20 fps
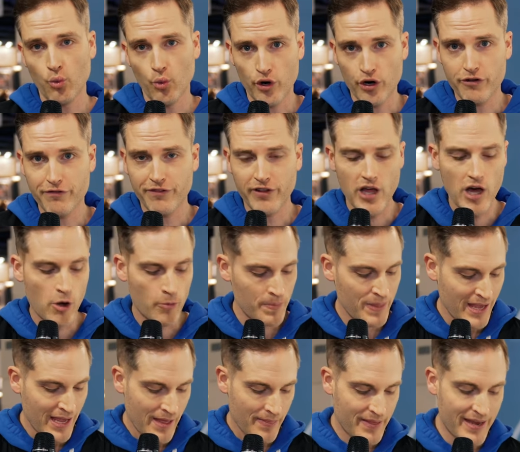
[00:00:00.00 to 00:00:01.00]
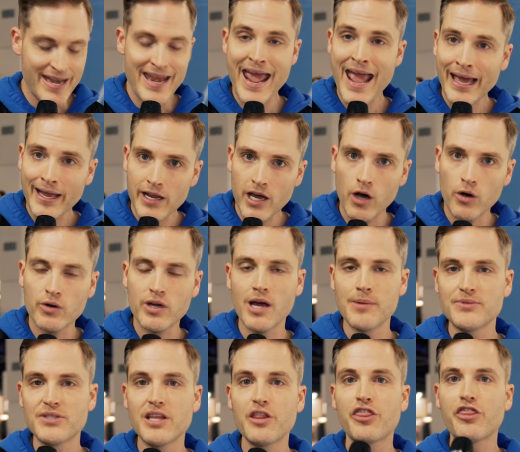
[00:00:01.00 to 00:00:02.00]
workflow. The Nano
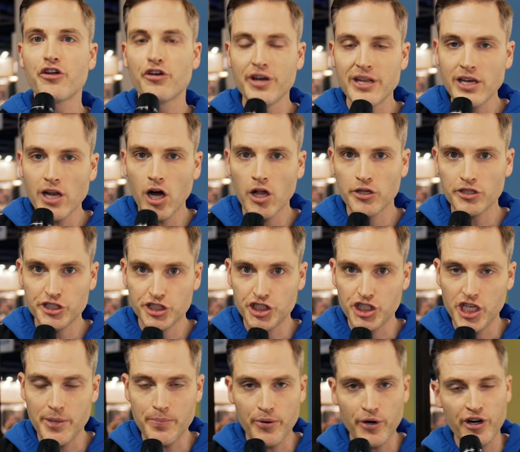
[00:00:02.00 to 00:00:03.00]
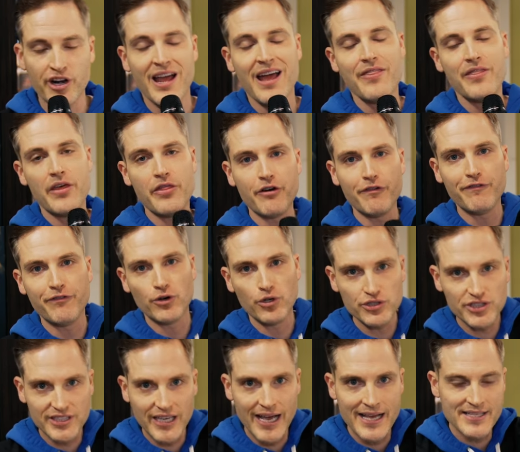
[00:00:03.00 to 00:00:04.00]
comes in $30 cheaper than the
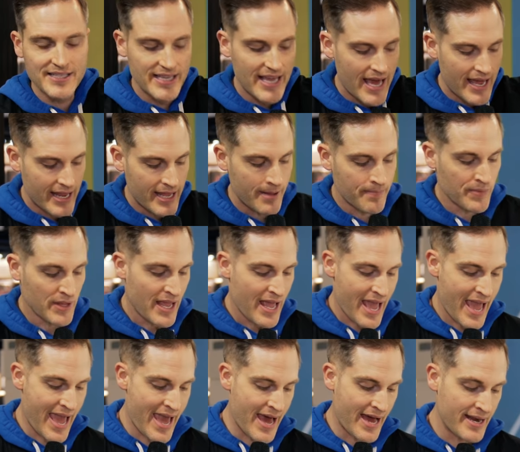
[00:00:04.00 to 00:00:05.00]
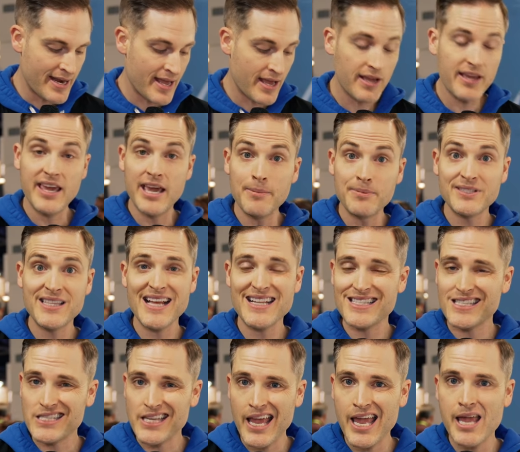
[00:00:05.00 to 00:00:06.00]
full-size Yeti and keeps
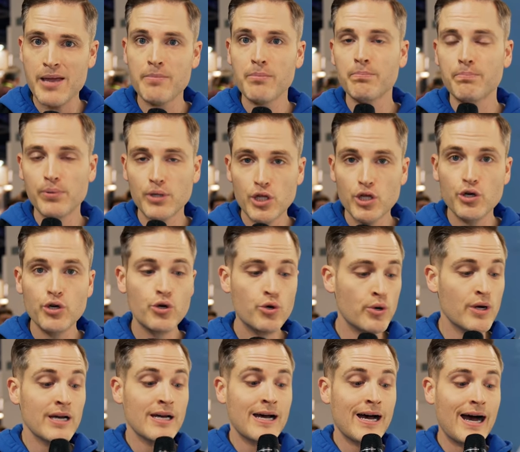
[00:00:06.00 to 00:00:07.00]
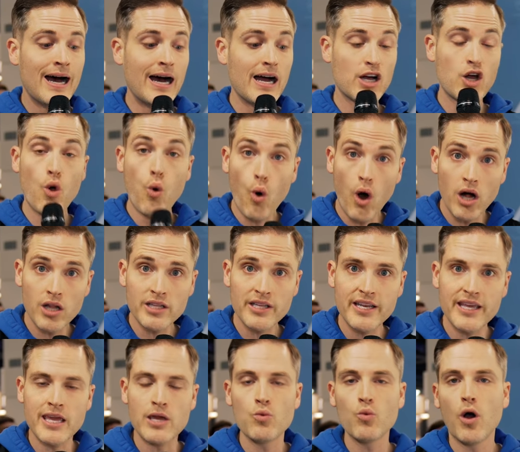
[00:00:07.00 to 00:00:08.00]
that same Blue
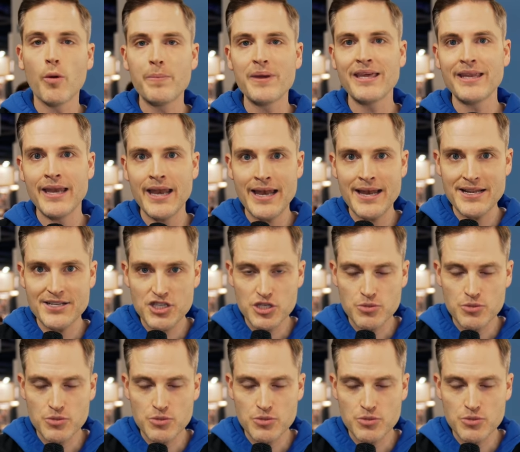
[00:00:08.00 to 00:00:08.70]
quality while being in a